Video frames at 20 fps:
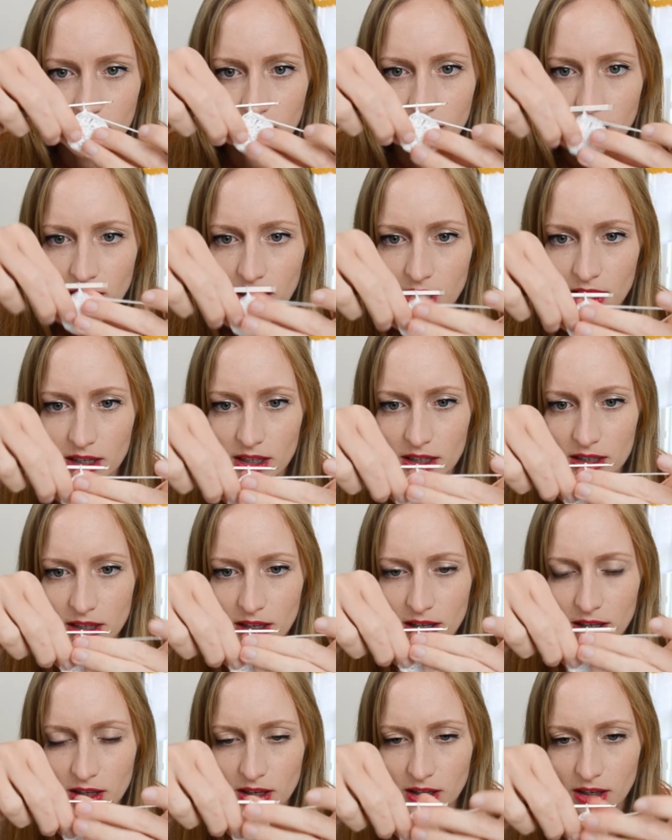
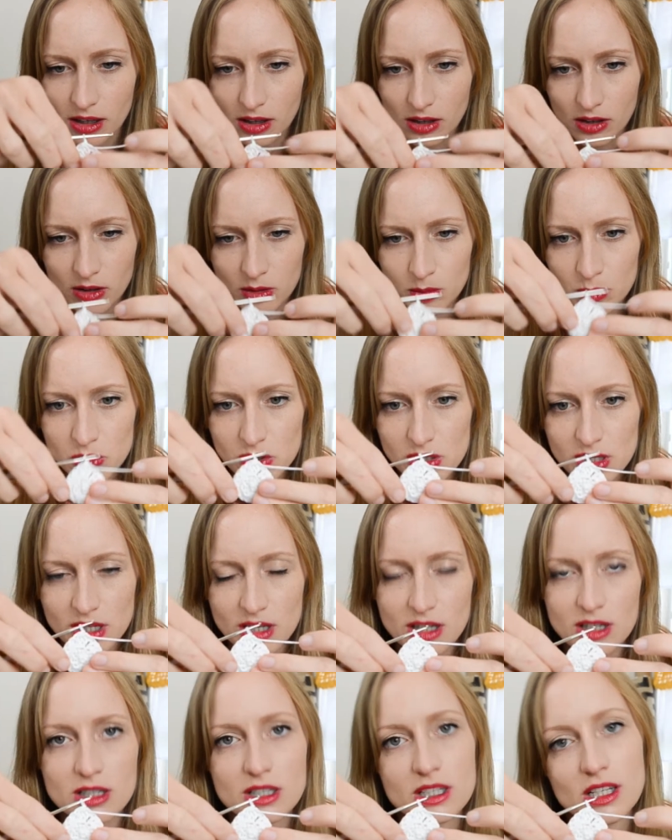almost like a
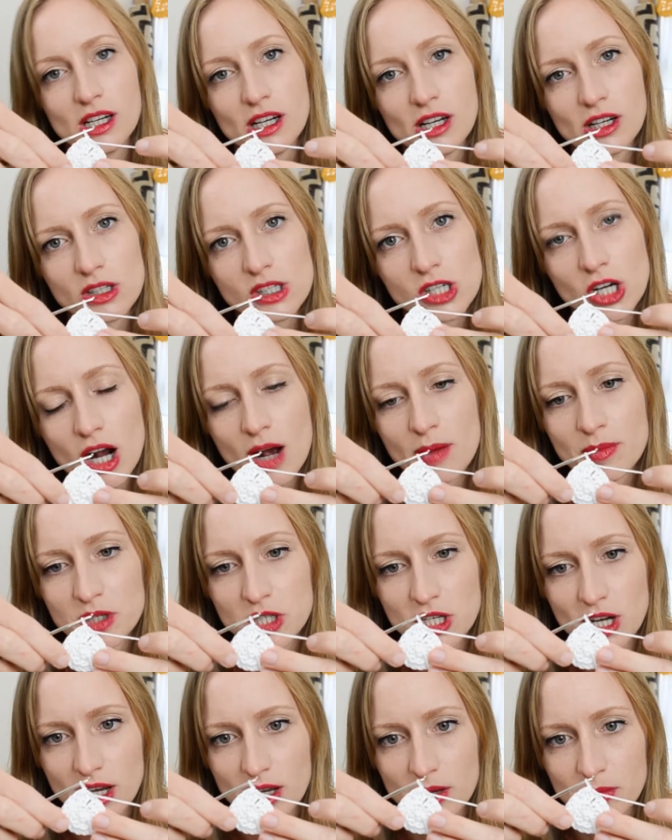teardrop
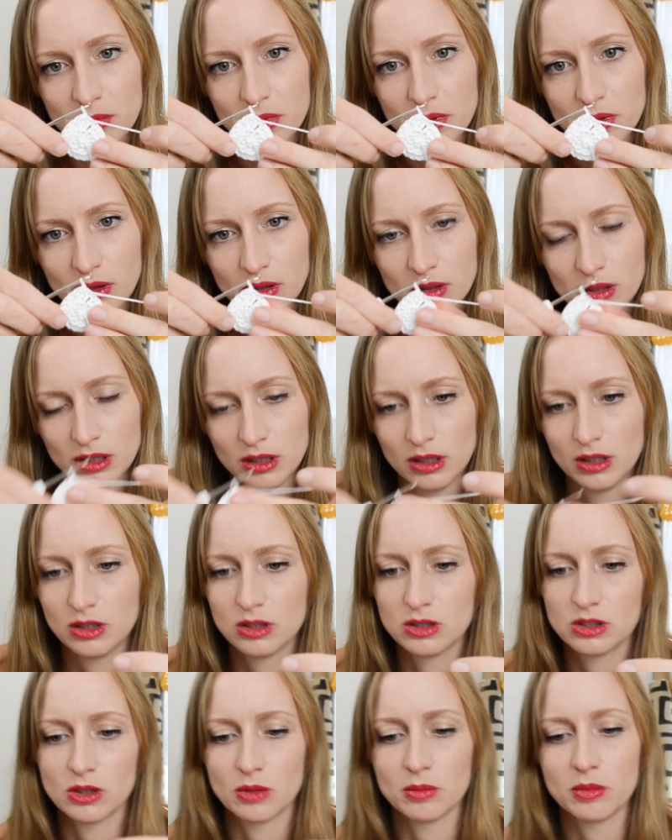shape.
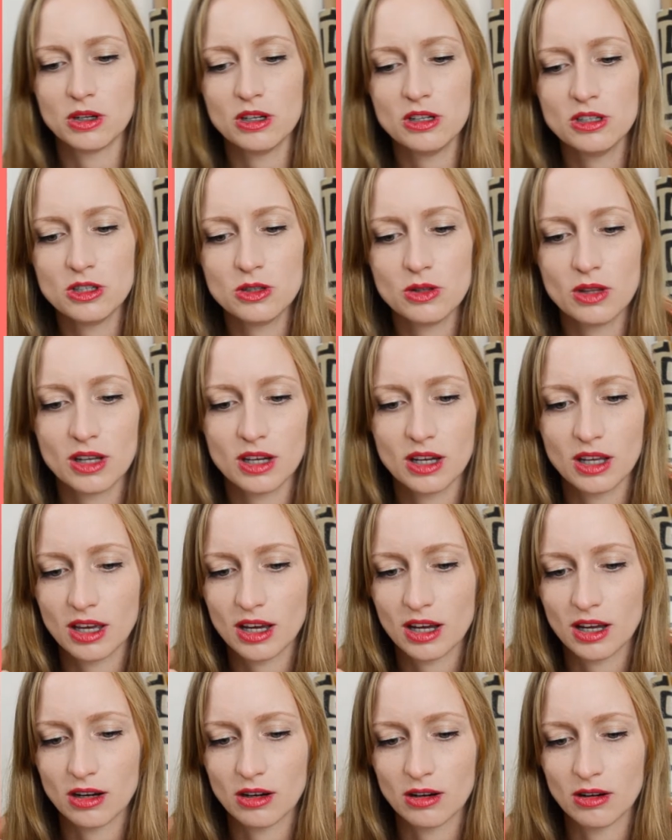So I'm going to do that
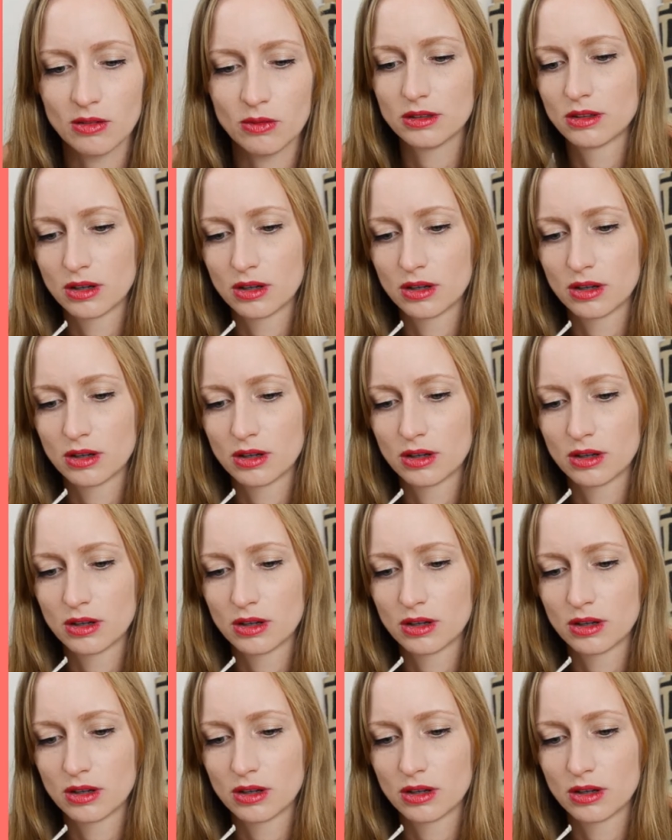again.